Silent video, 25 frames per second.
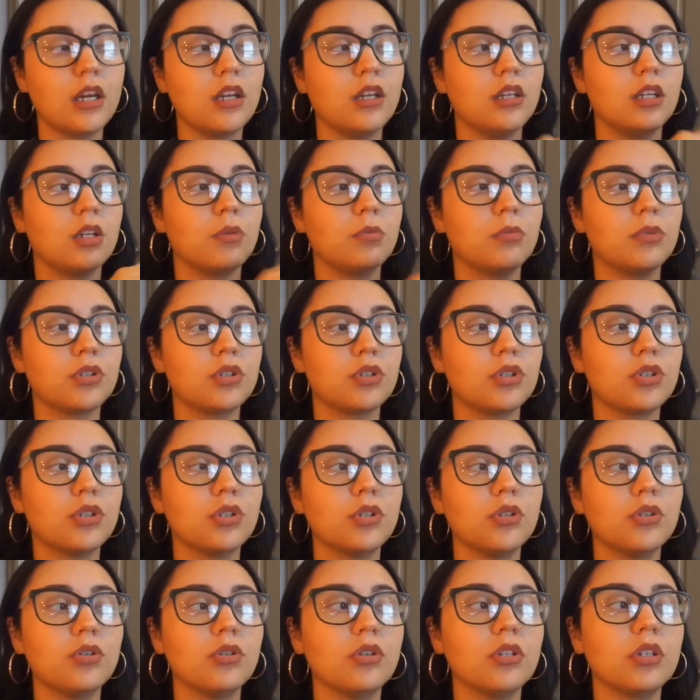Number
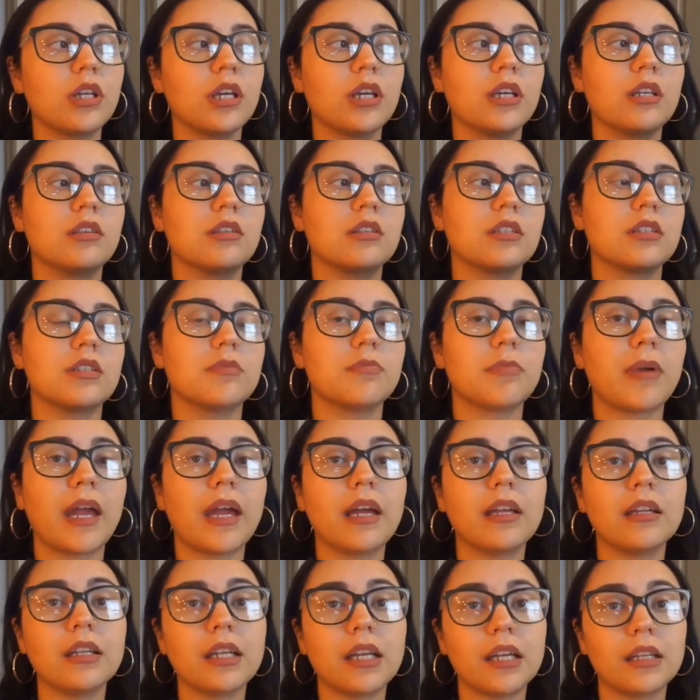two, like the
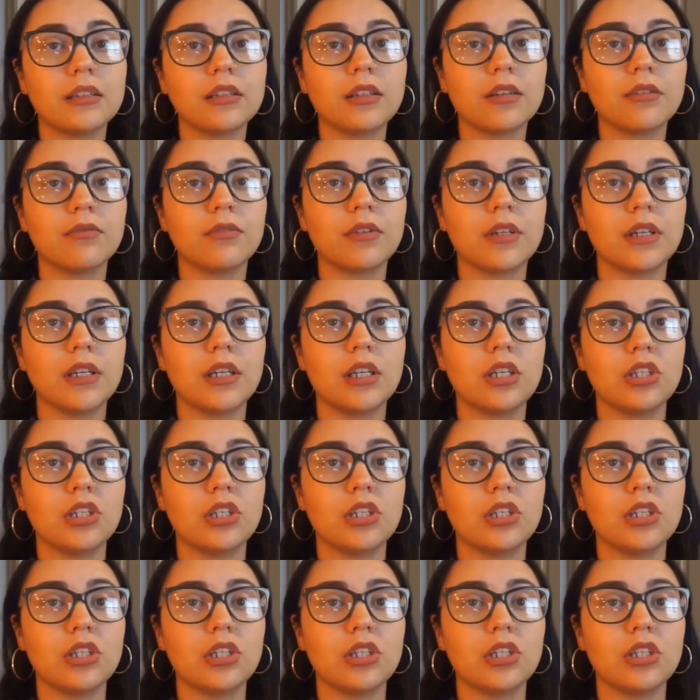spandex of it